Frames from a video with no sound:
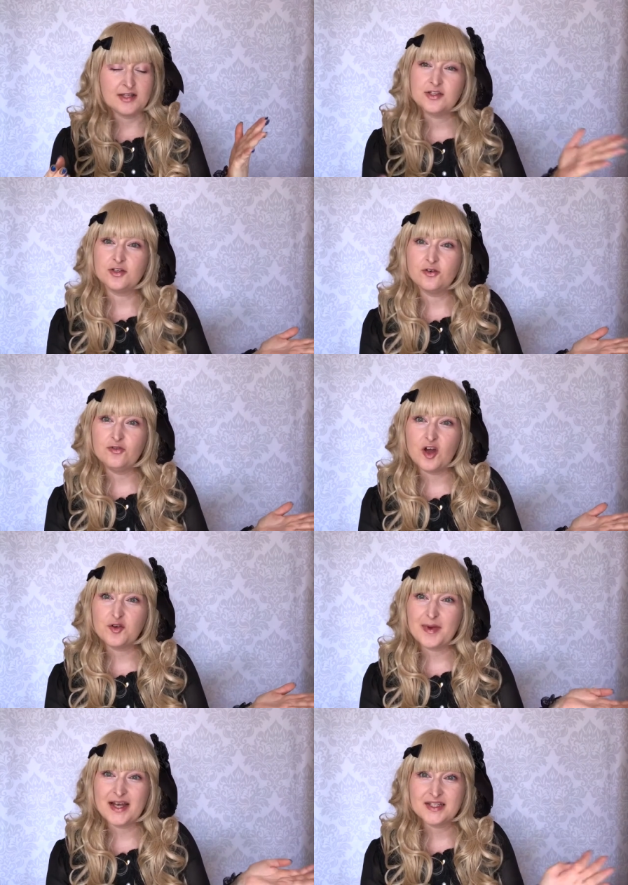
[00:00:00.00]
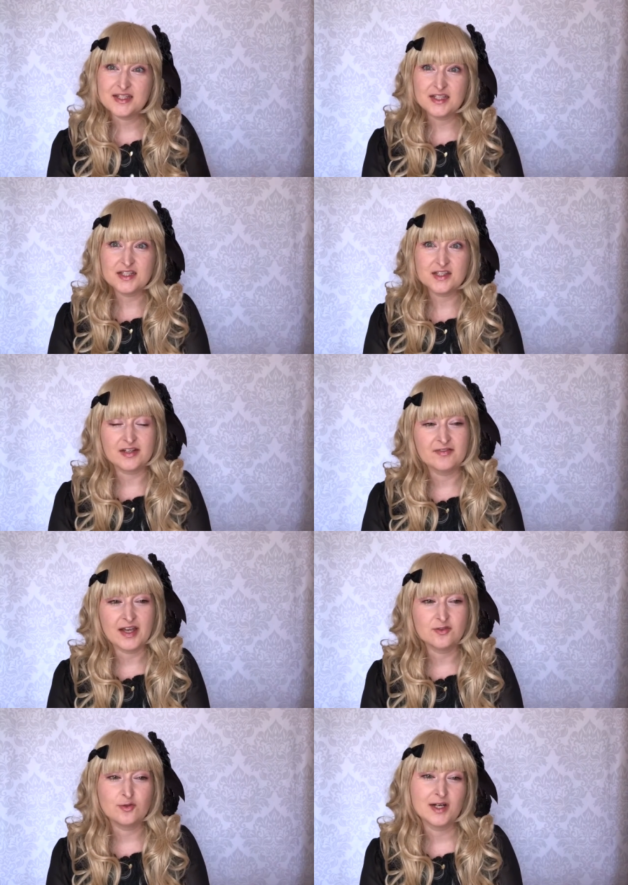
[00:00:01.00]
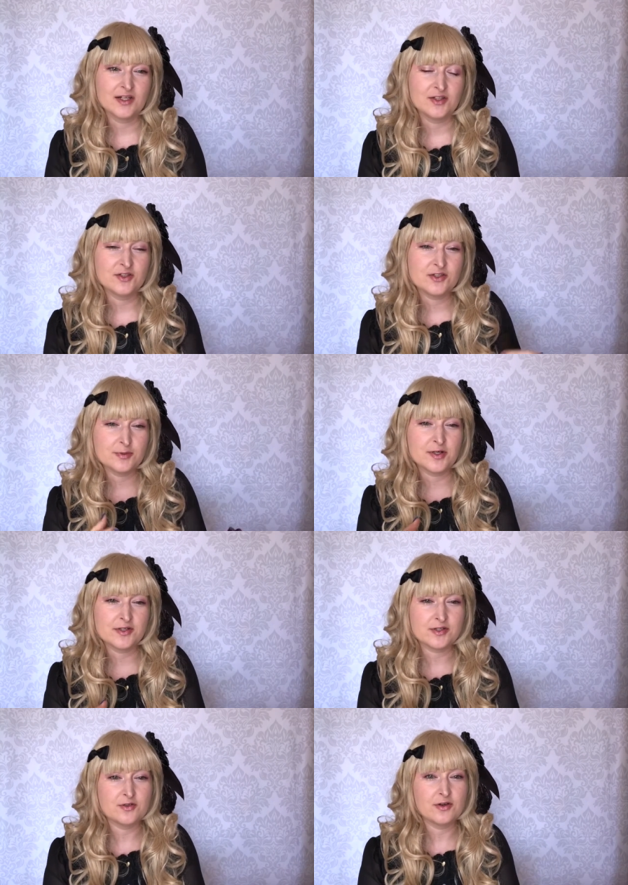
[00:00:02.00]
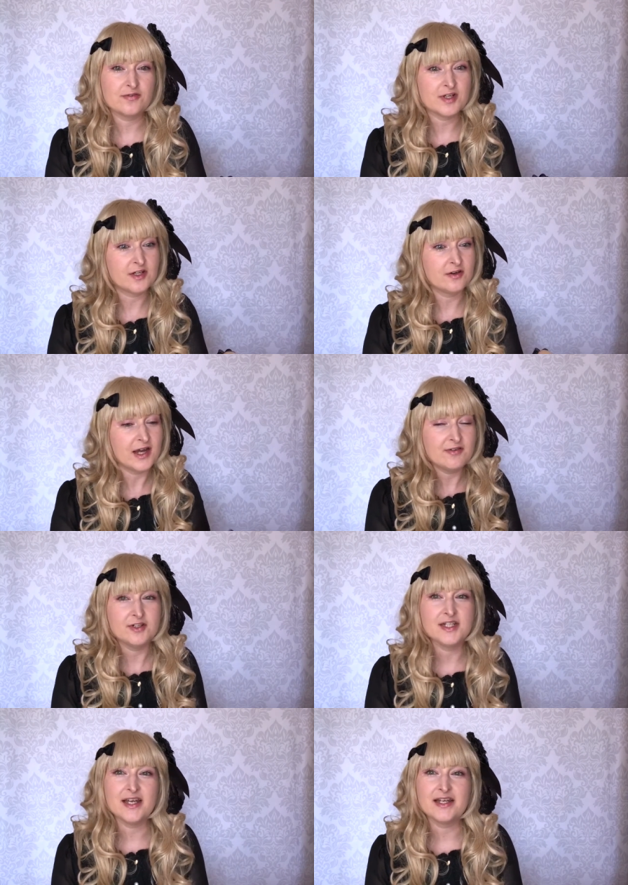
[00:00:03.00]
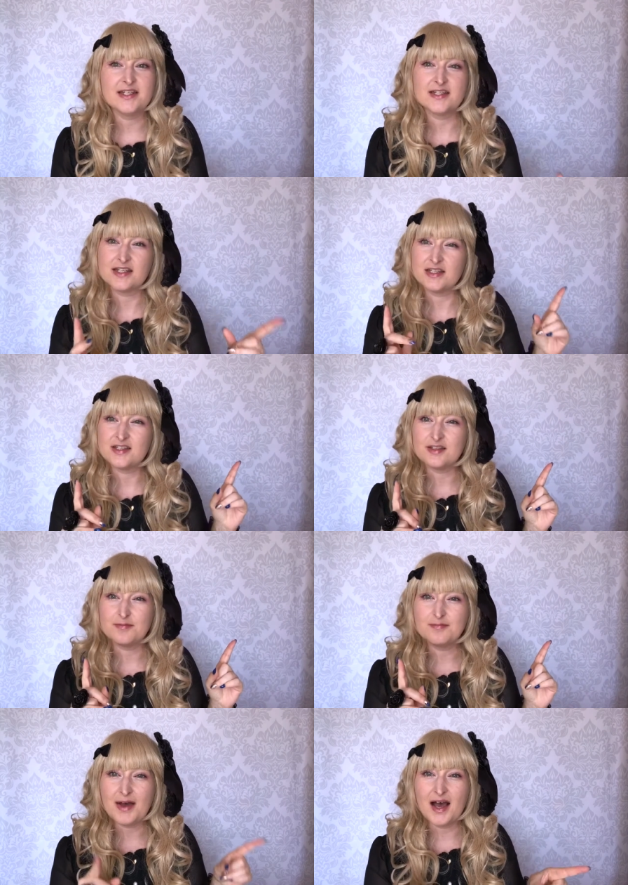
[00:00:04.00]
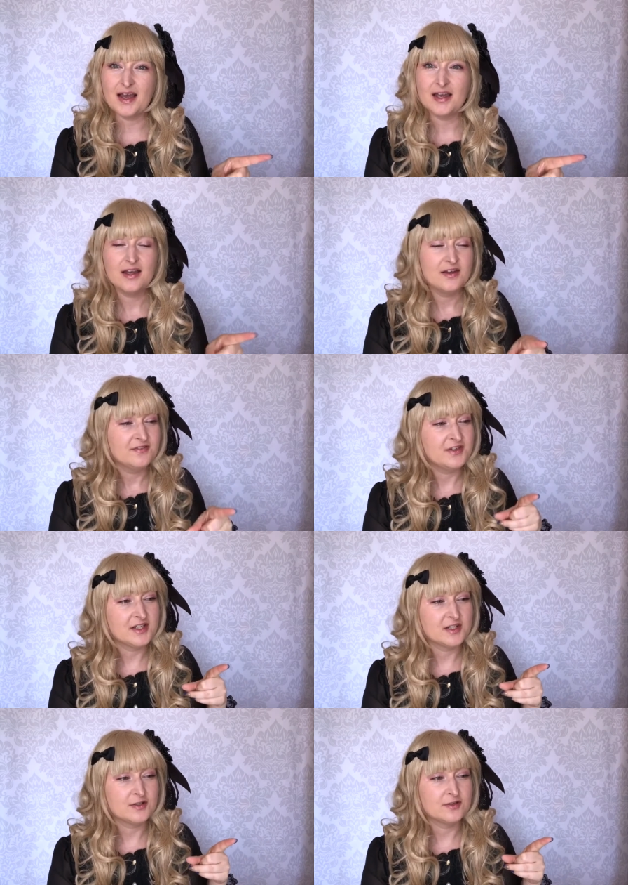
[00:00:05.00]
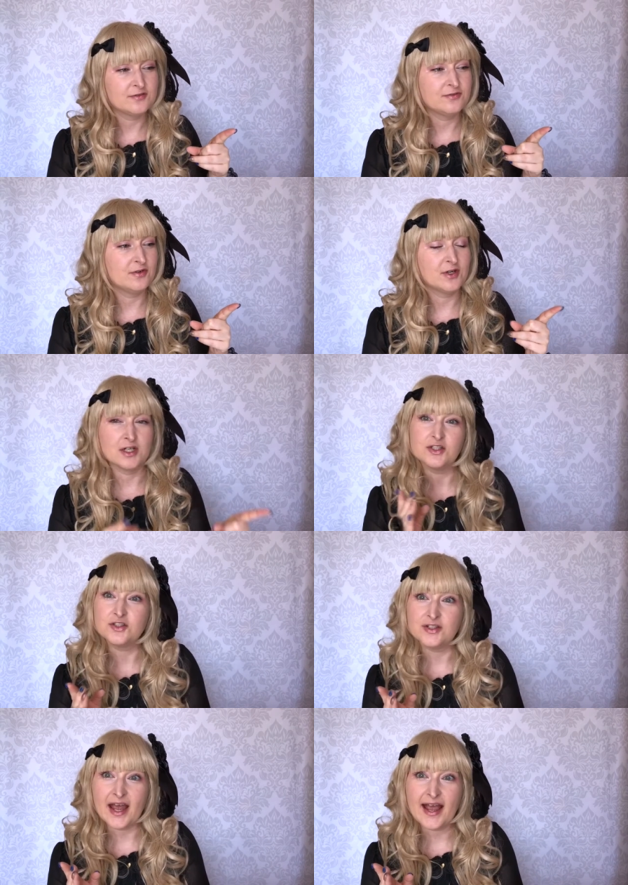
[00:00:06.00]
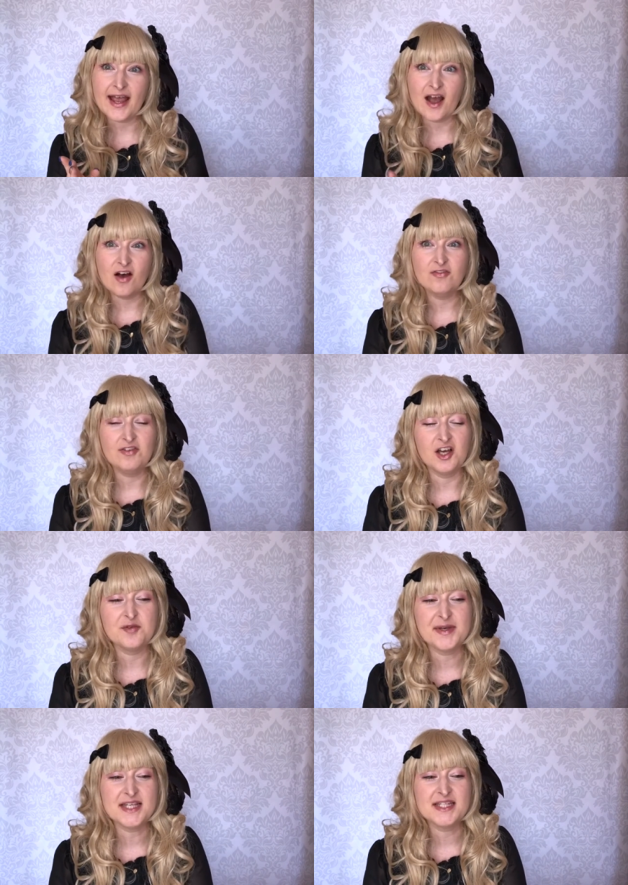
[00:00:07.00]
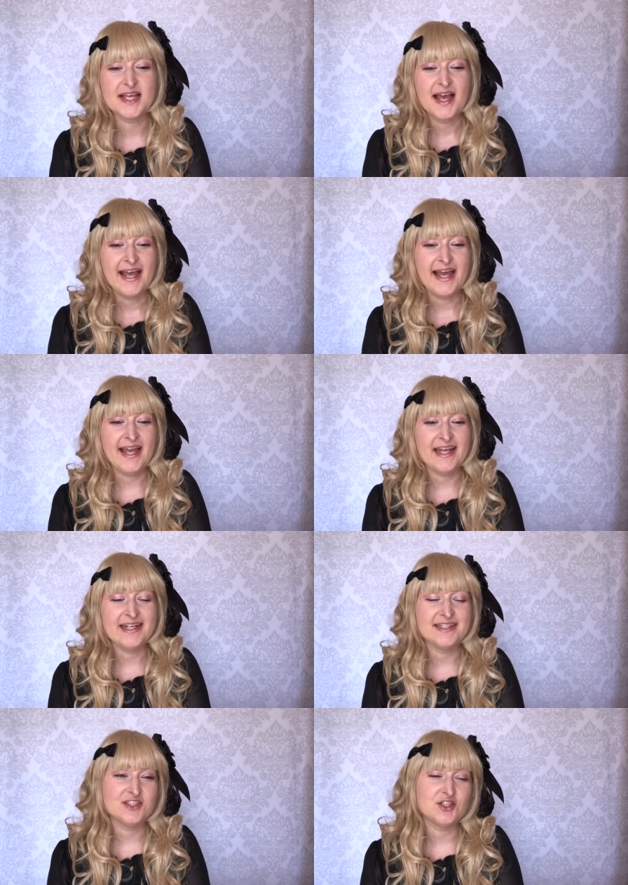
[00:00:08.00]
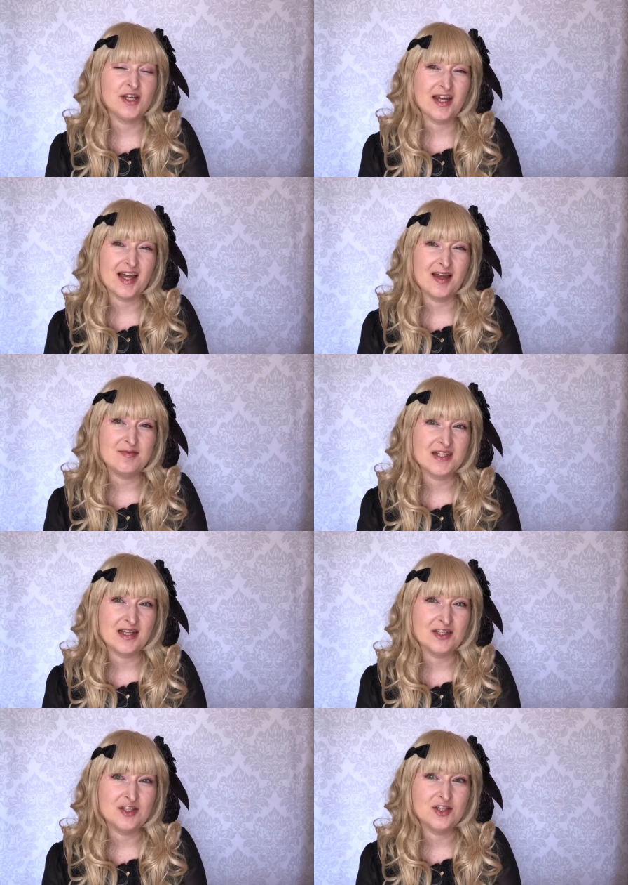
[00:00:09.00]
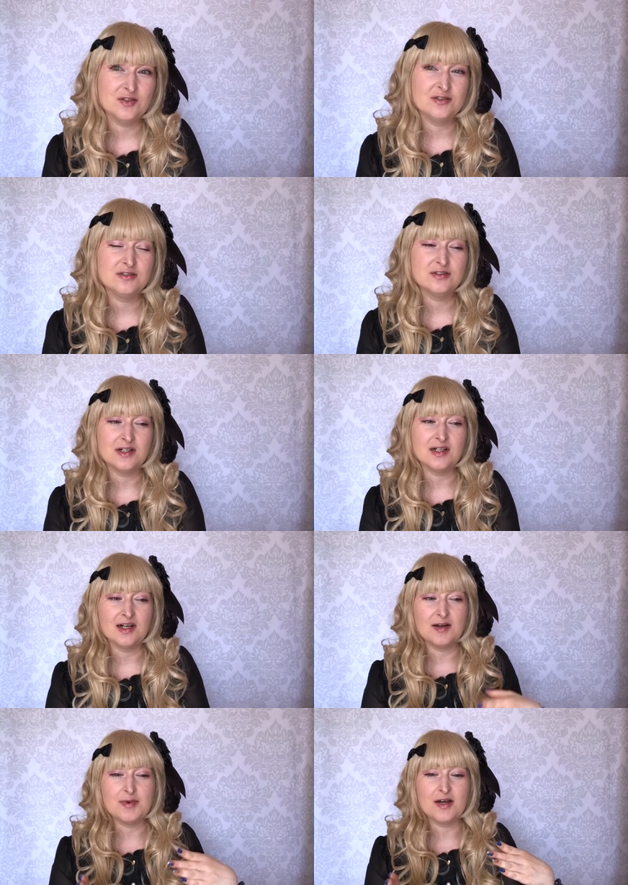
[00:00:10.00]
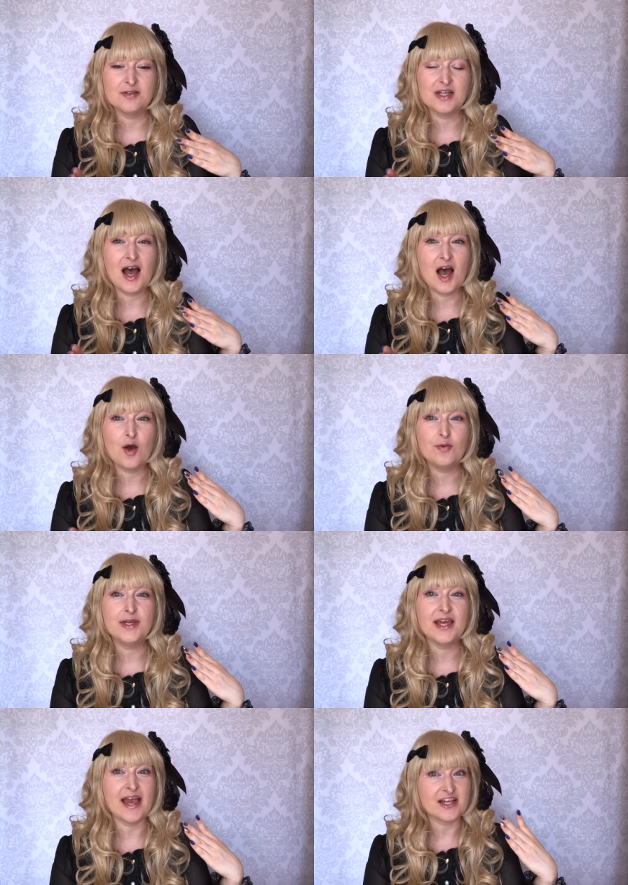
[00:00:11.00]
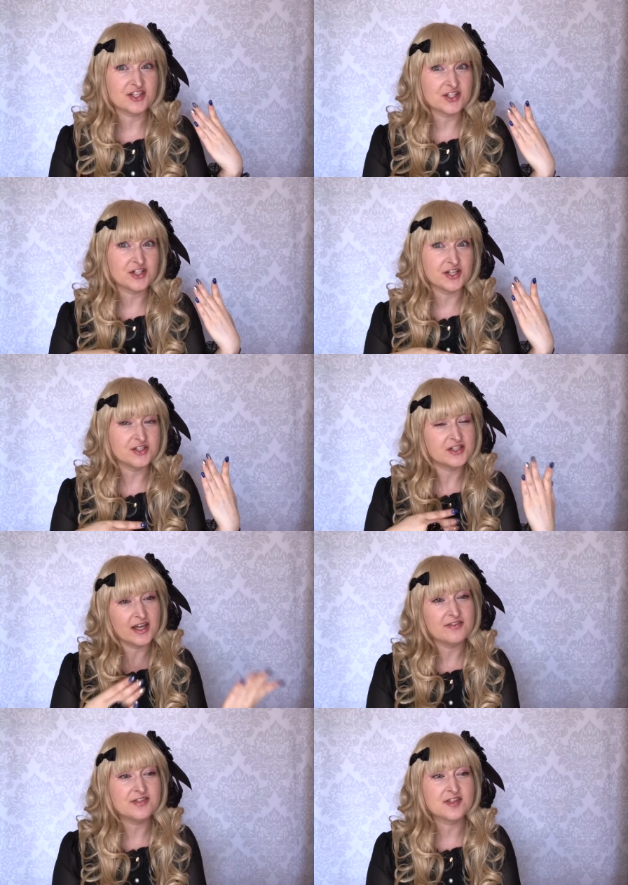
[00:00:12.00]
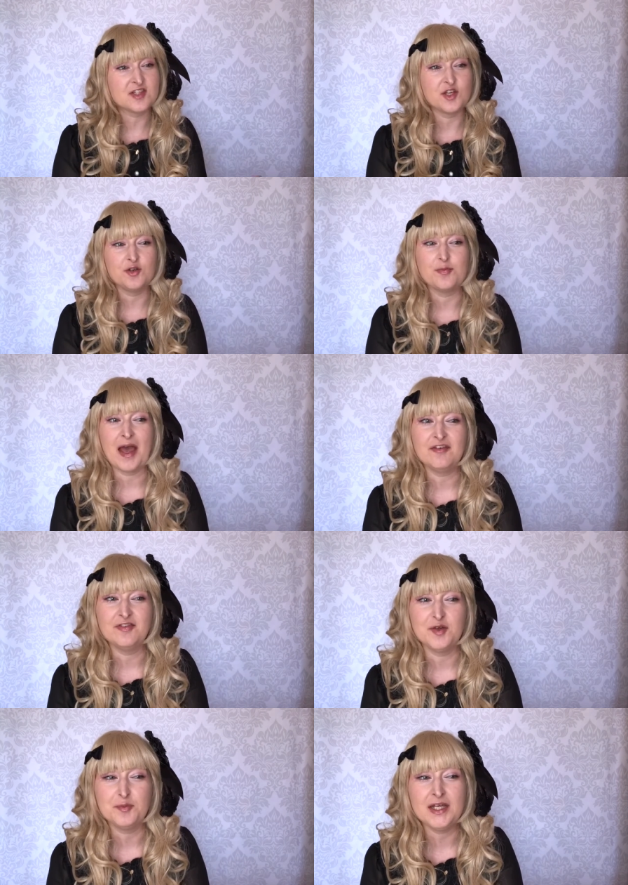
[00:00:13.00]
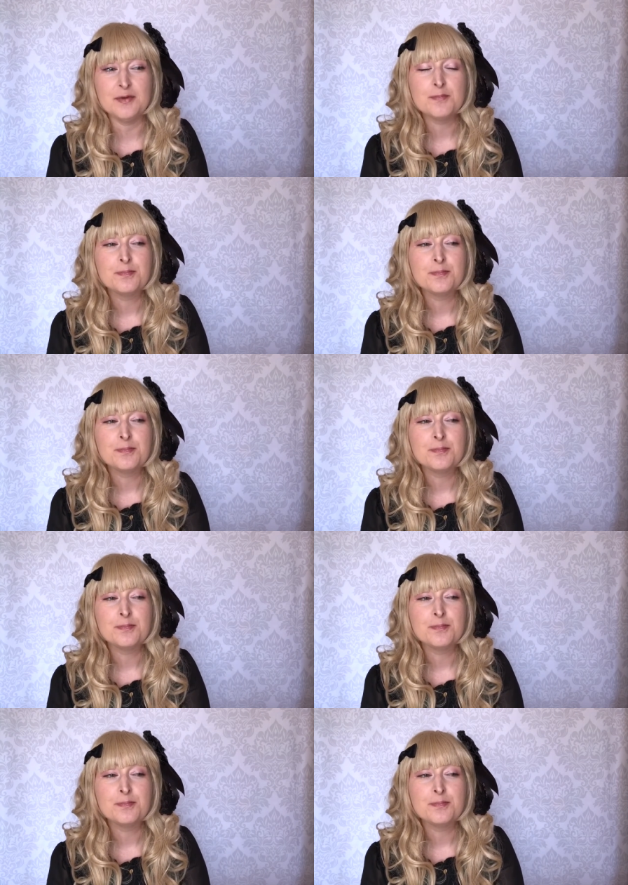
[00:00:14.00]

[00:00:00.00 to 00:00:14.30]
as you know, Vlogmas is an event where YouTubers do a video every day. This is my video for today of Vlogmas, and today I'm telling you about how we exchange gifts in my family.